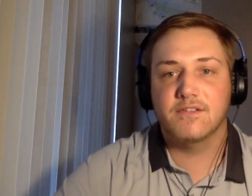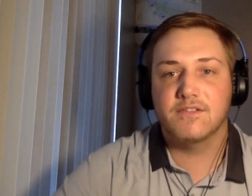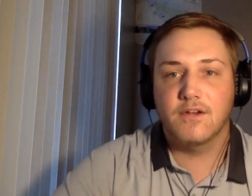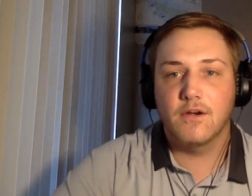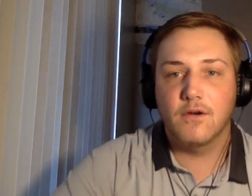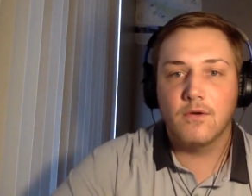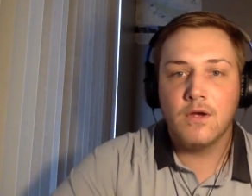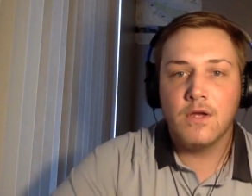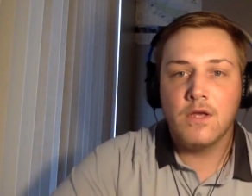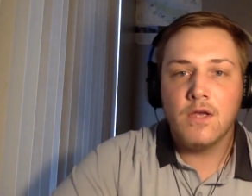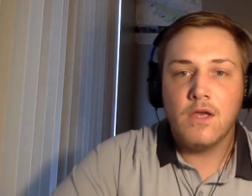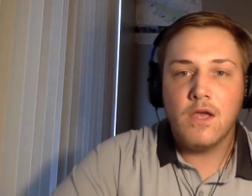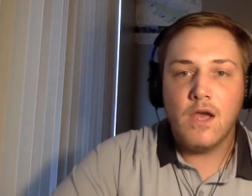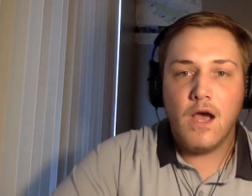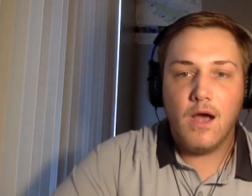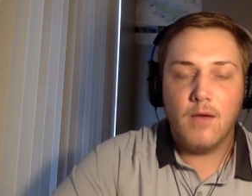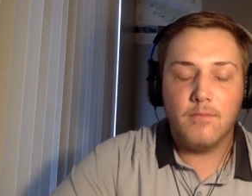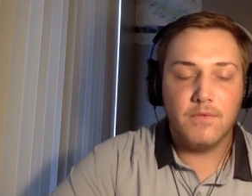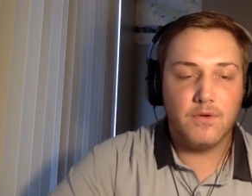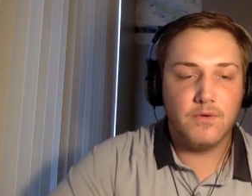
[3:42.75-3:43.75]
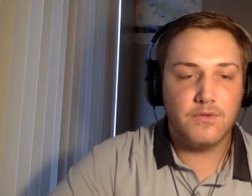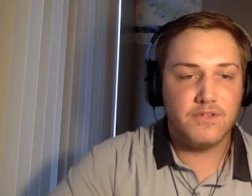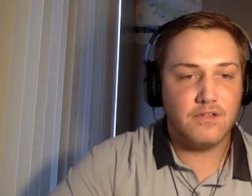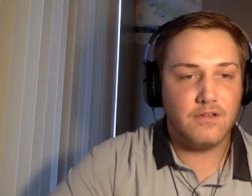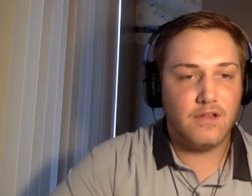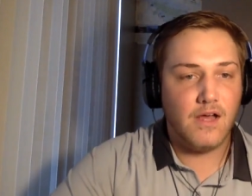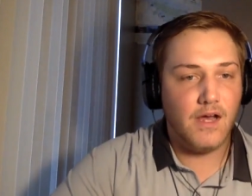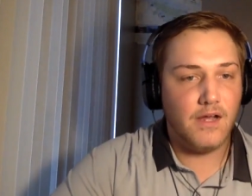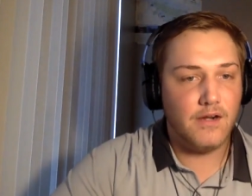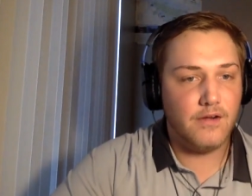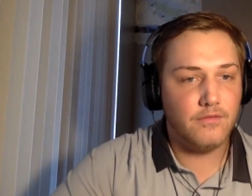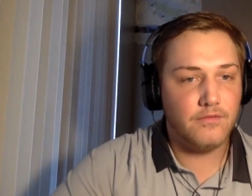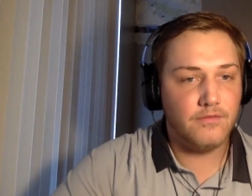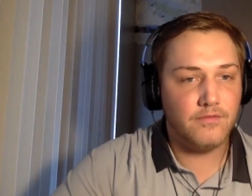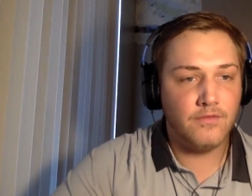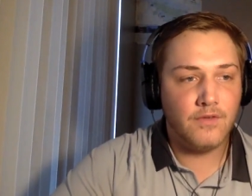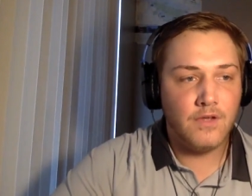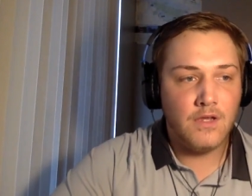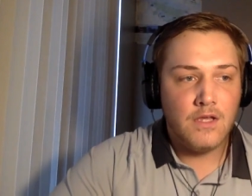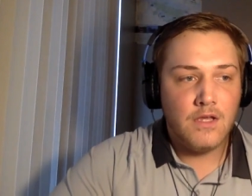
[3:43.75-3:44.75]
So there was a lot
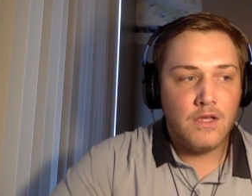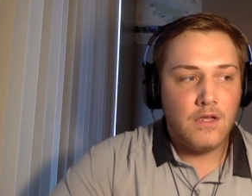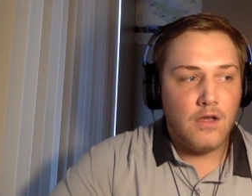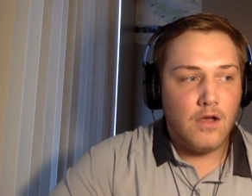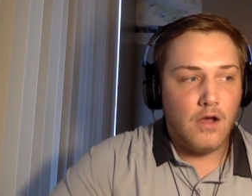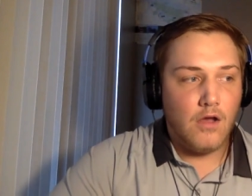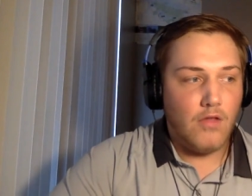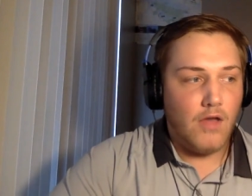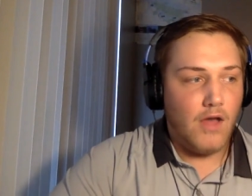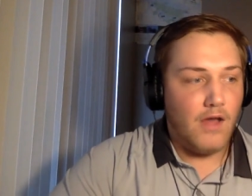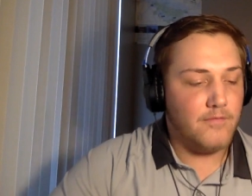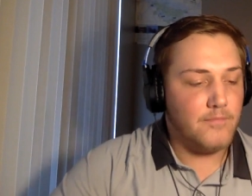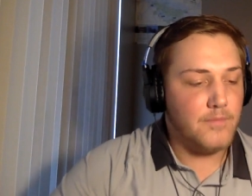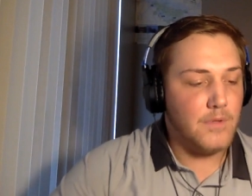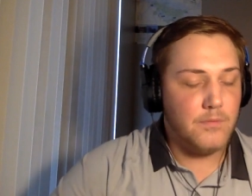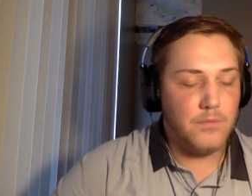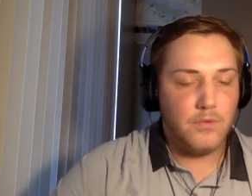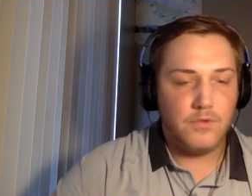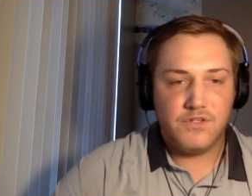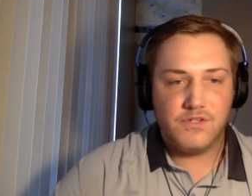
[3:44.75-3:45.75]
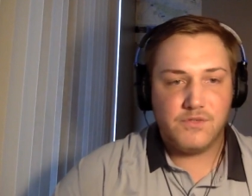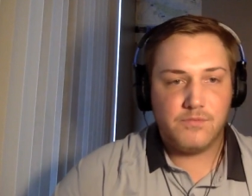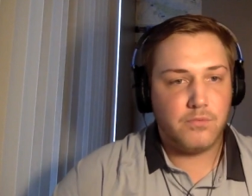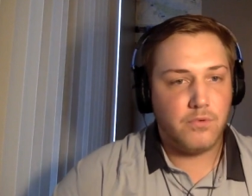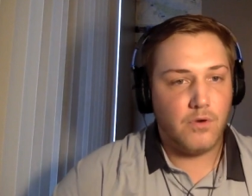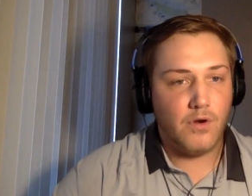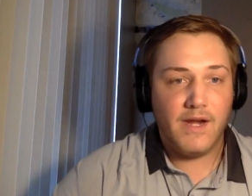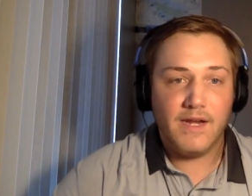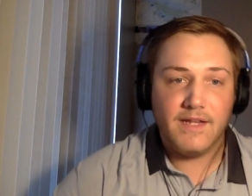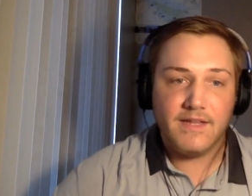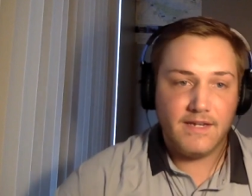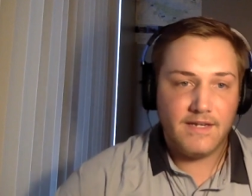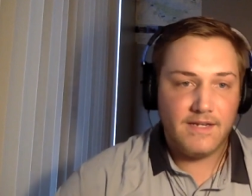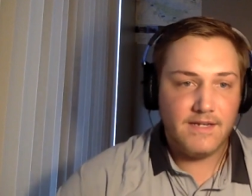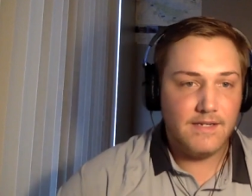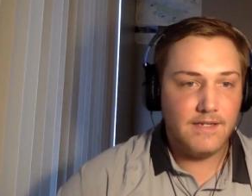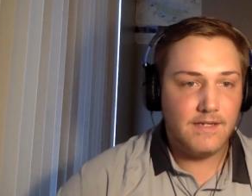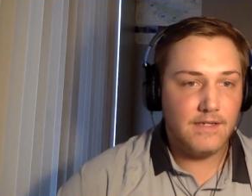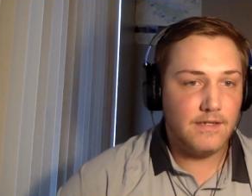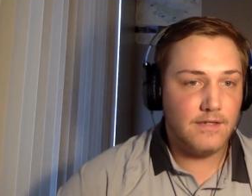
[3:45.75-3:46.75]
of people just praying that
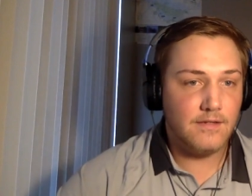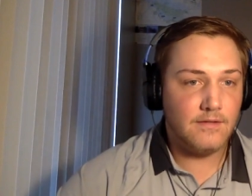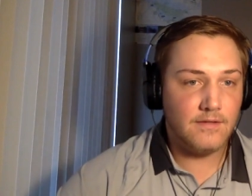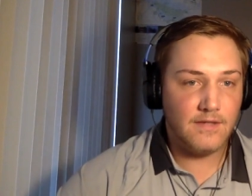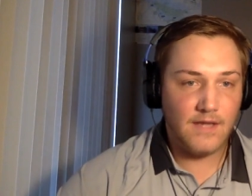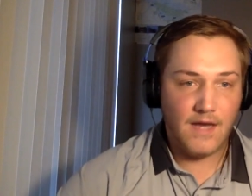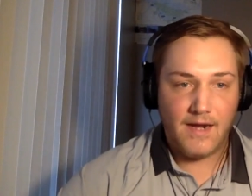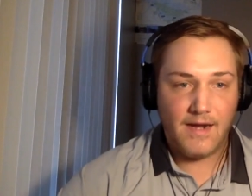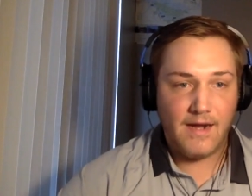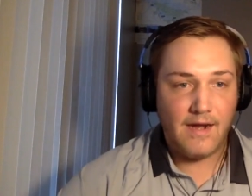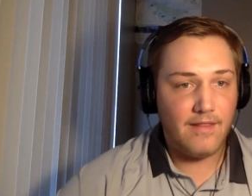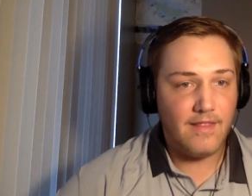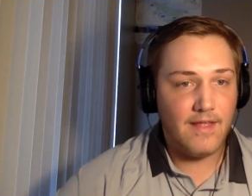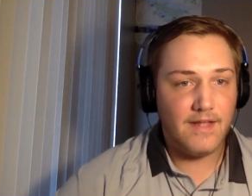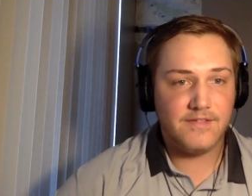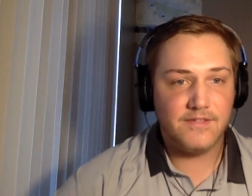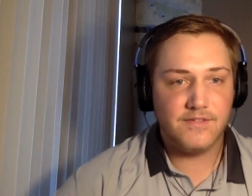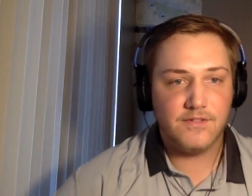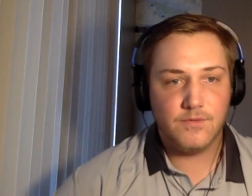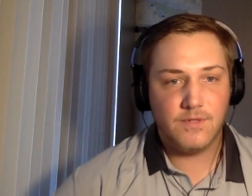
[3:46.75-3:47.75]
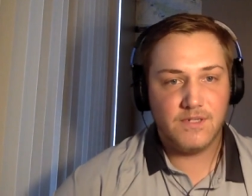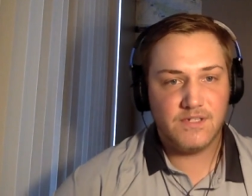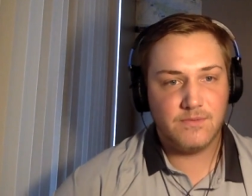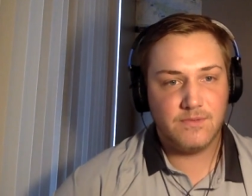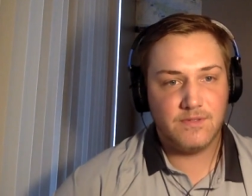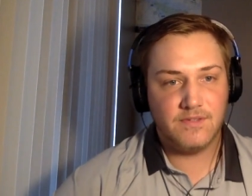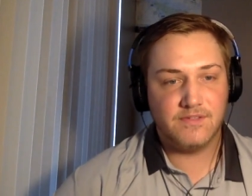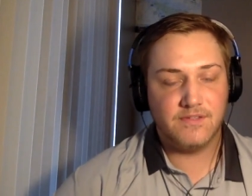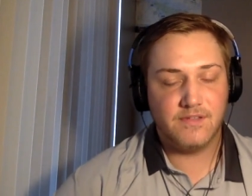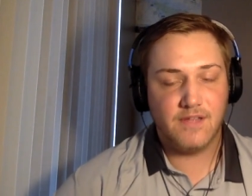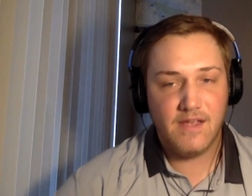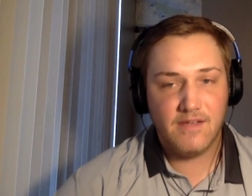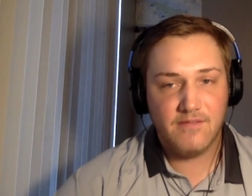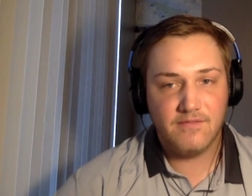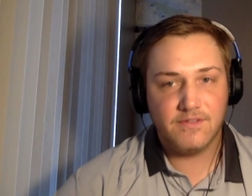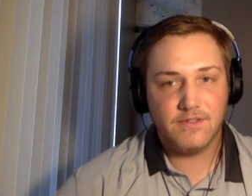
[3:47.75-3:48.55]
he got out of that situation with his life.